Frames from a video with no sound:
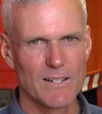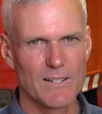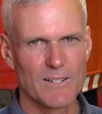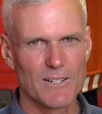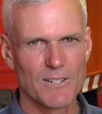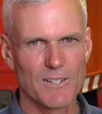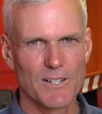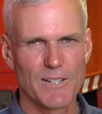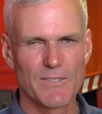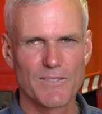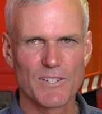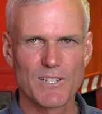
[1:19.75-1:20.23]

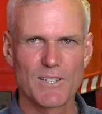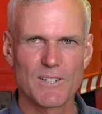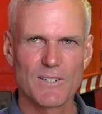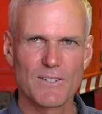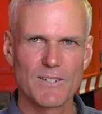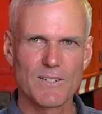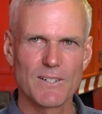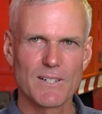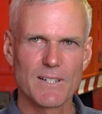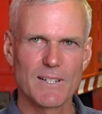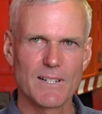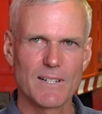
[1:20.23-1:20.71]

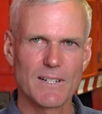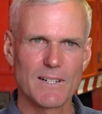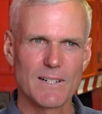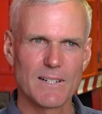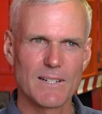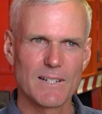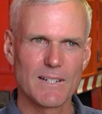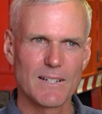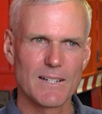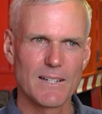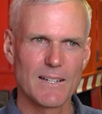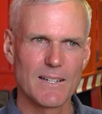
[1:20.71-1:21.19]
livestock
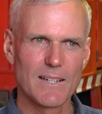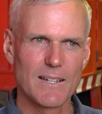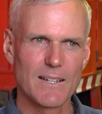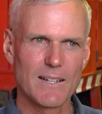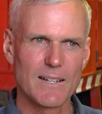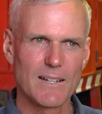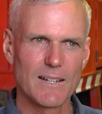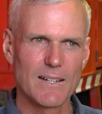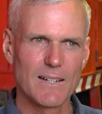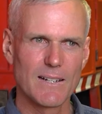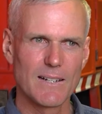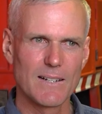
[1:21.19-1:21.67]

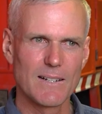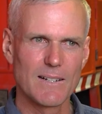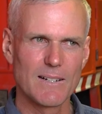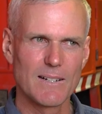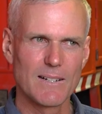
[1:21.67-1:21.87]
and